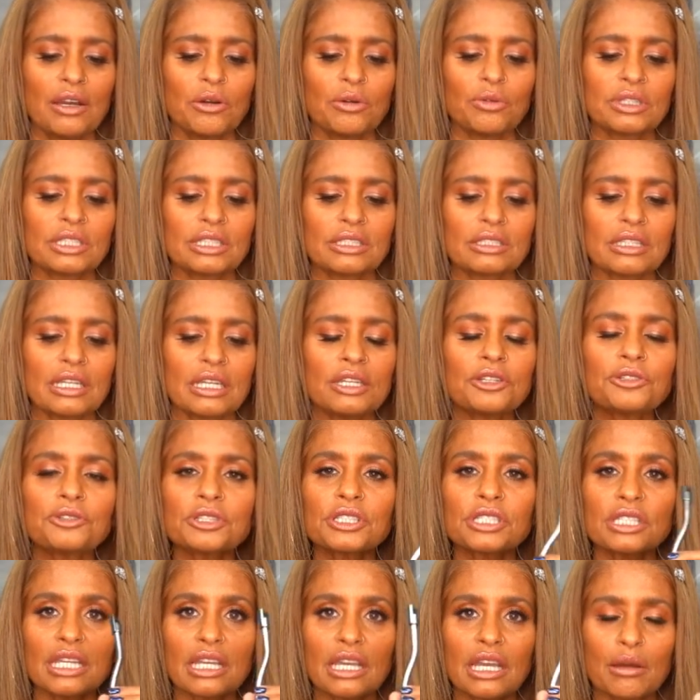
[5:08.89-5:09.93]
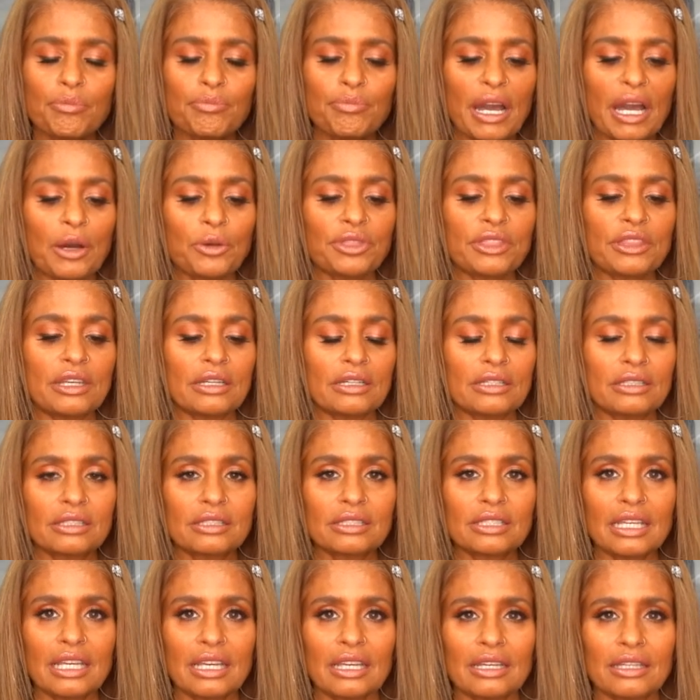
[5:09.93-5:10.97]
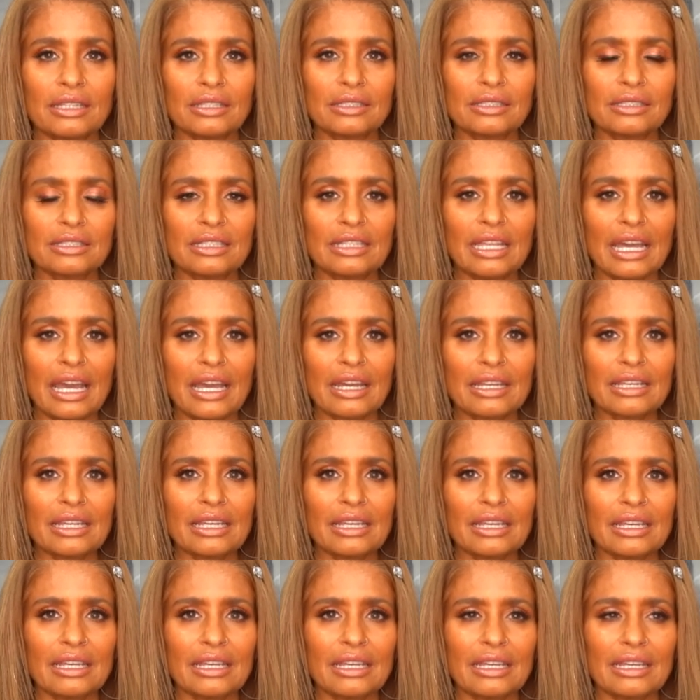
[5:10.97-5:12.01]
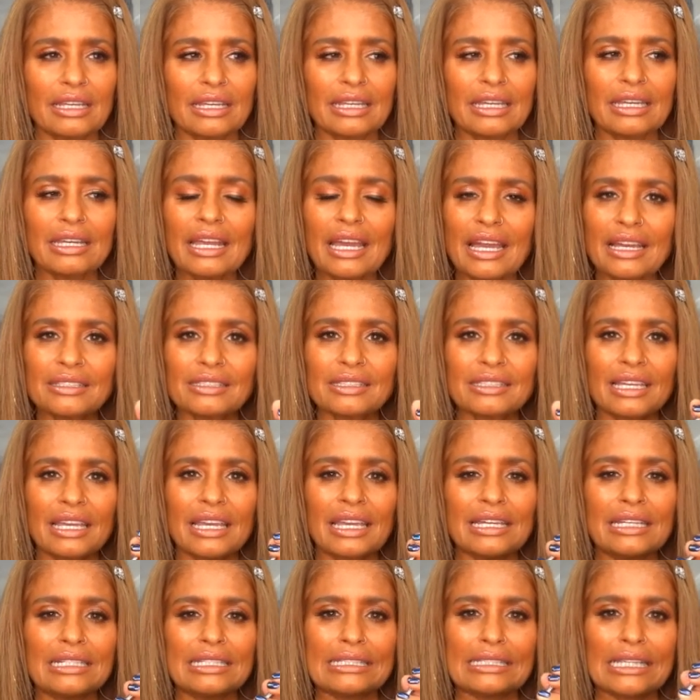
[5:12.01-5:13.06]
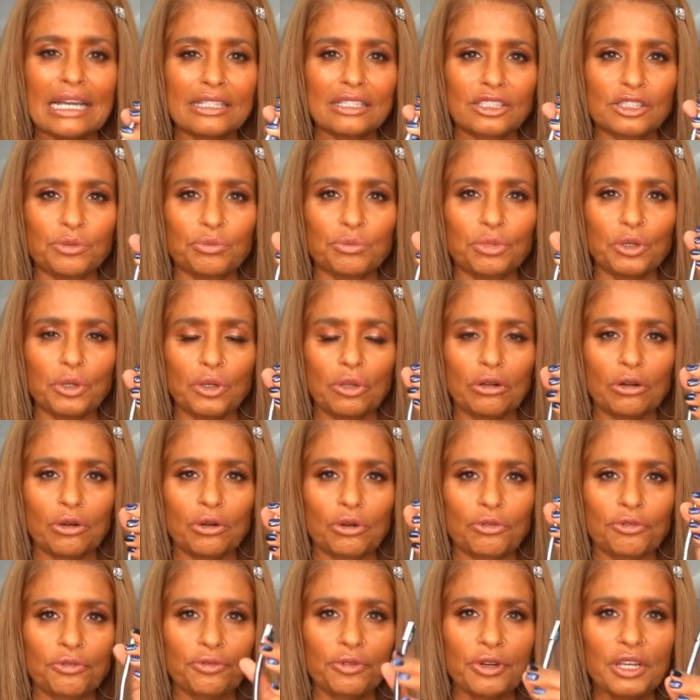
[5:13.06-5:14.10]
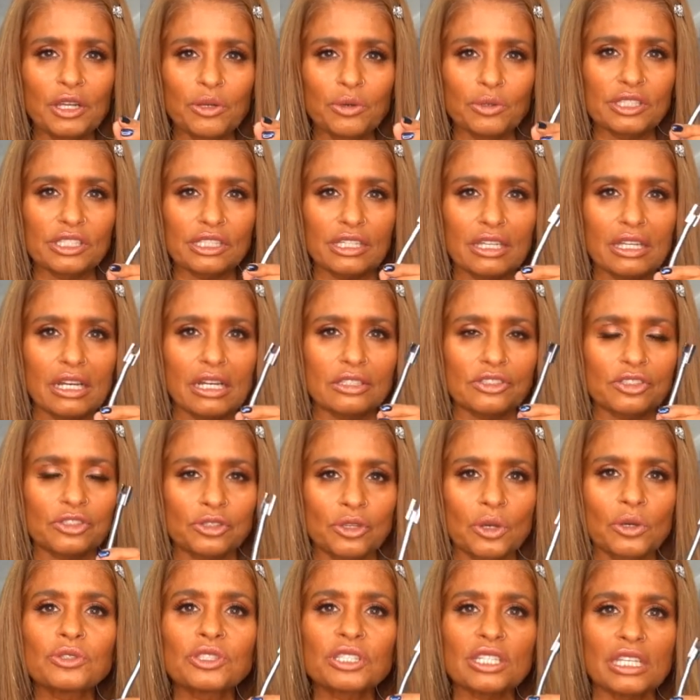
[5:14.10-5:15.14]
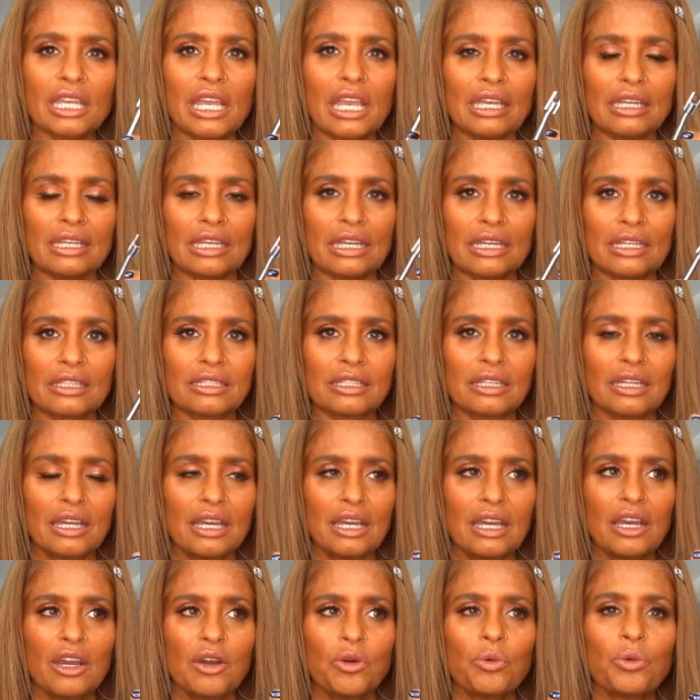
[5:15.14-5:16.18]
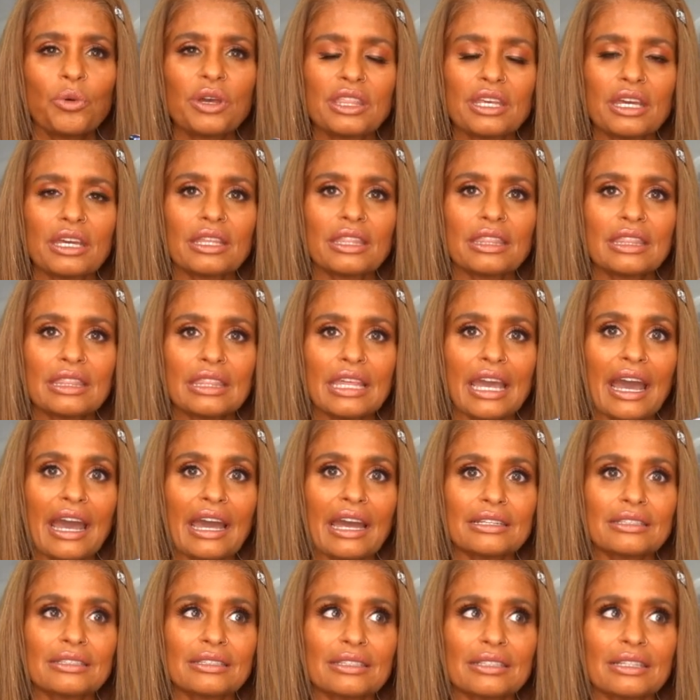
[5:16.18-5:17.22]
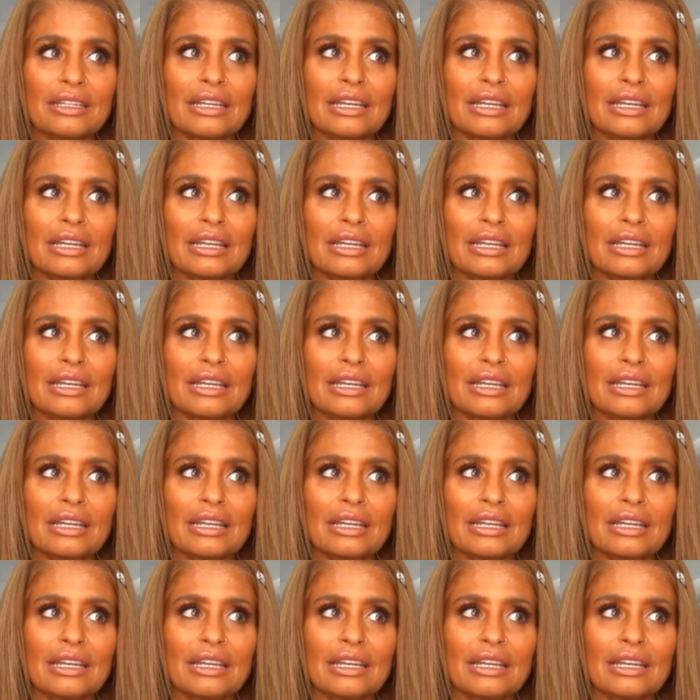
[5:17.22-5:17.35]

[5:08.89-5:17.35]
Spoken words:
What's interesting about this is that it has a decibel or frequency associated with it that,